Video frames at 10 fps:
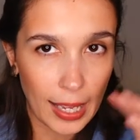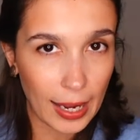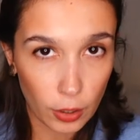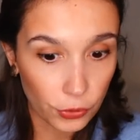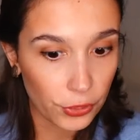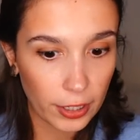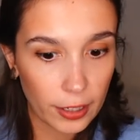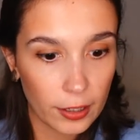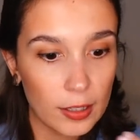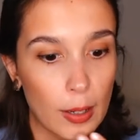out
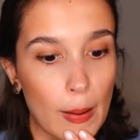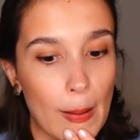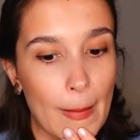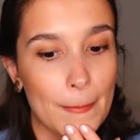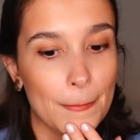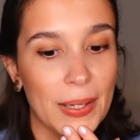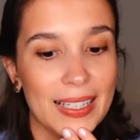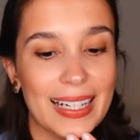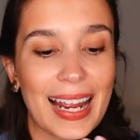there, but it